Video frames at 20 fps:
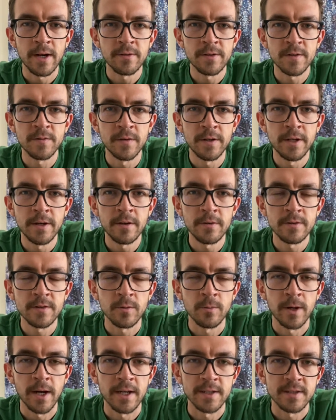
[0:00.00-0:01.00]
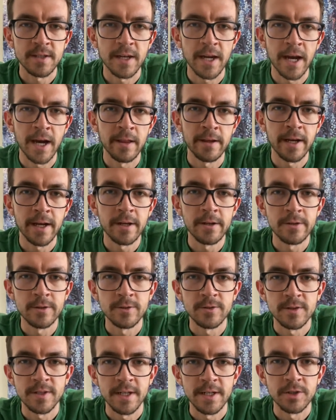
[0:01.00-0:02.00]
this video. So when I say alligator,
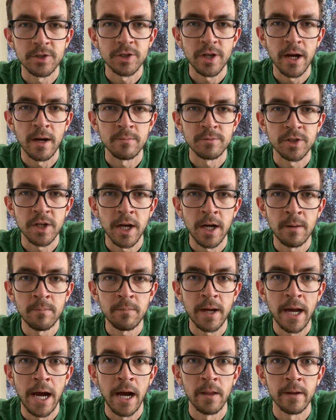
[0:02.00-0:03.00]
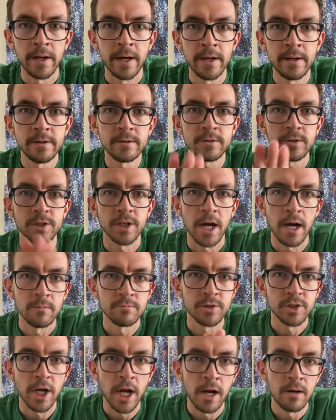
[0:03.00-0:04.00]
you say chomp chomp, alligator,
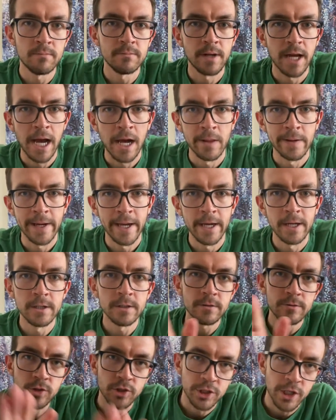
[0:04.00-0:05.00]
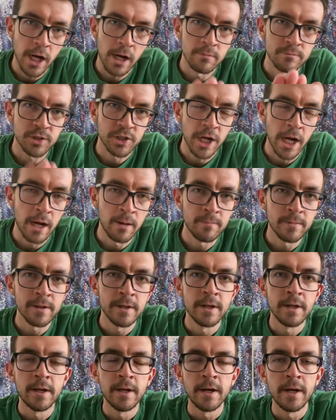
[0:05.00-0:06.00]
chomp chomp, alligator, chomp chomp.
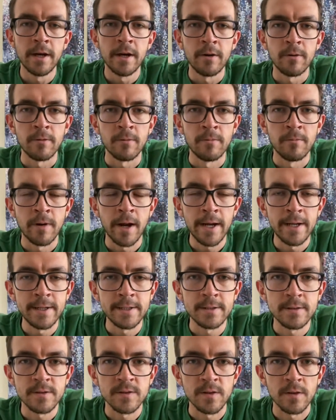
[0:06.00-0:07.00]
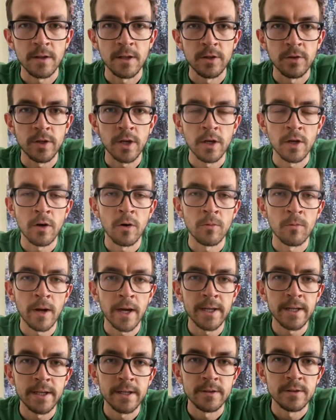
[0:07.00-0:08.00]
Right, so then you can go
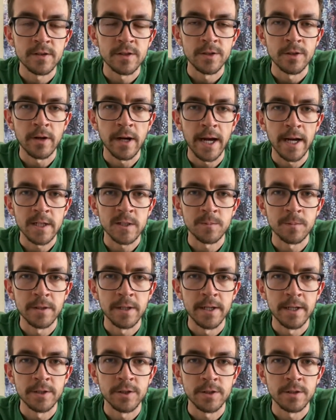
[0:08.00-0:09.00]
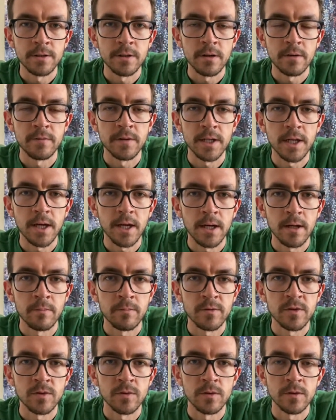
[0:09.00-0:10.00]
right into your explanation of the
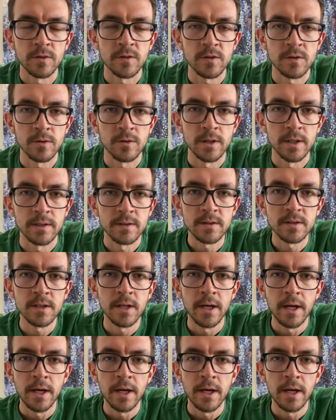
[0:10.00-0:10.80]
game to the students.